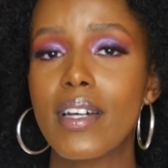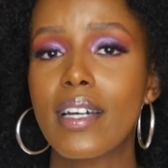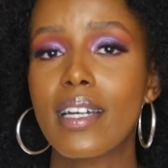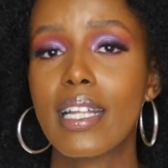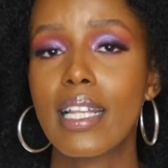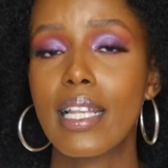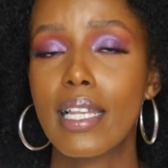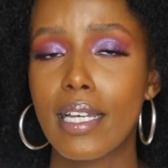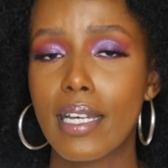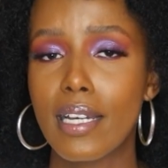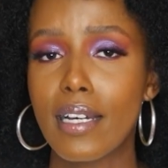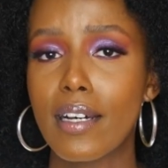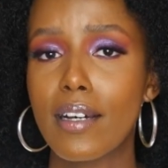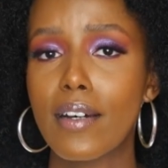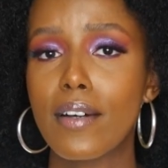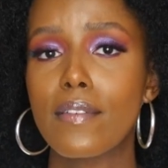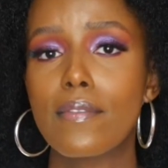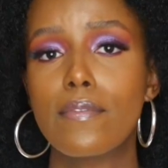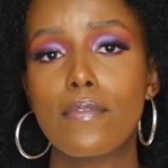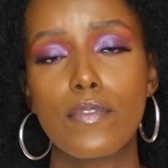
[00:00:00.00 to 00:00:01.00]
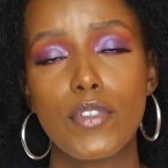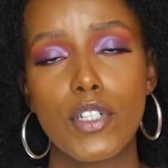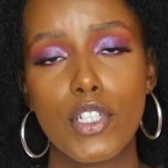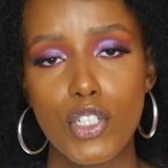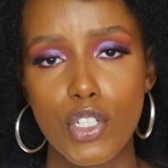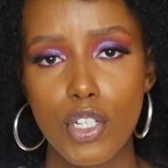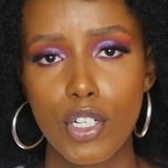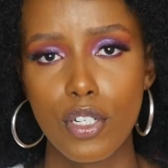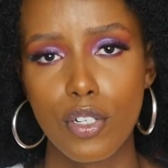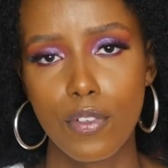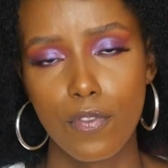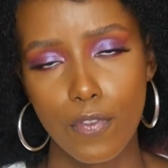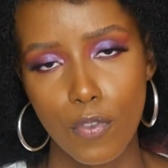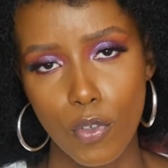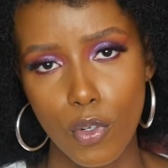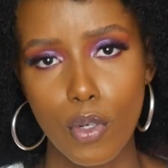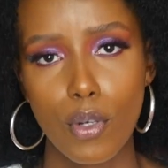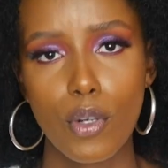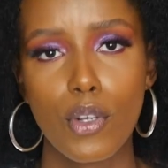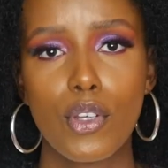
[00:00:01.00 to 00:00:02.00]
a clear vision
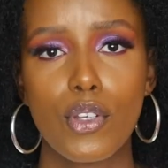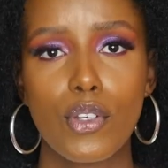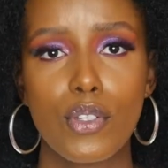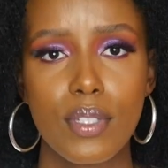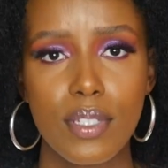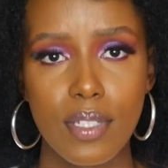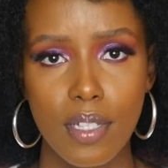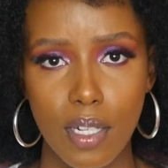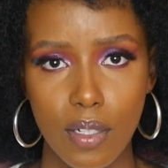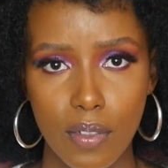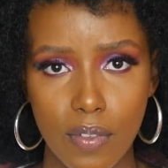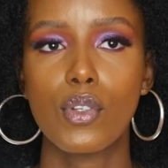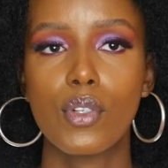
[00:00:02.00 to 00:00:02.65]
for yourself.